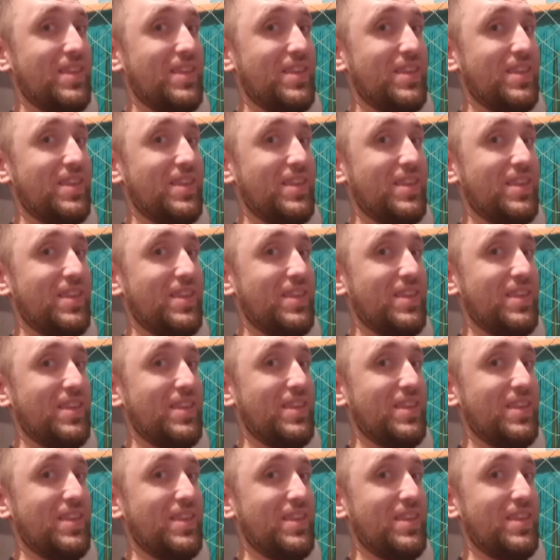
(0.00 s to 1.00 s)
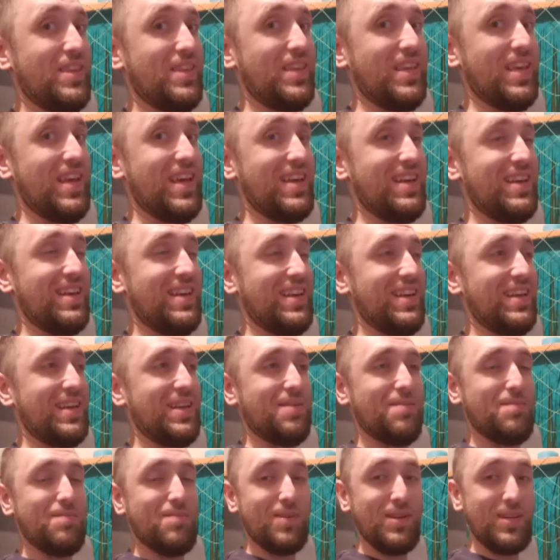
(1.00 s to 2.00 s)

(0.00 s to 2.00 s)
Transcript: I think that was supposed to be the ending,